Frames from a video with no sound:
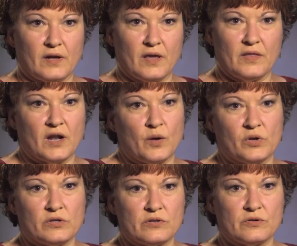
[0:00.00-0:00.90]
And then I
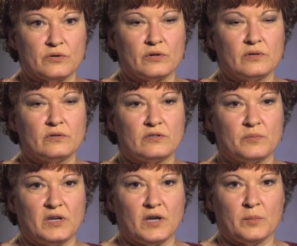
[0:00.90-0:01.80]
went to school to
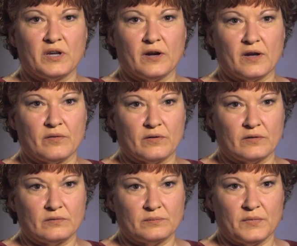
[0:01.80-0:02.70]
become a caregiver
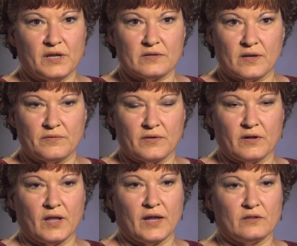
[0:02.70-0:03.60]
because I
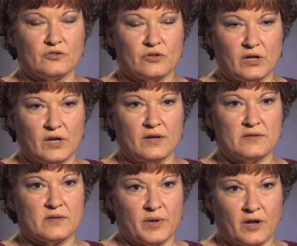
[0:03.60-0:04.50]
felt like Judy needed
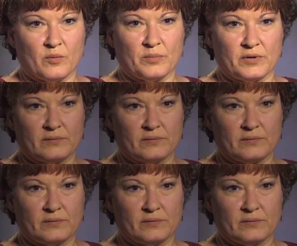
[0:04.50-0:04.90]
some help.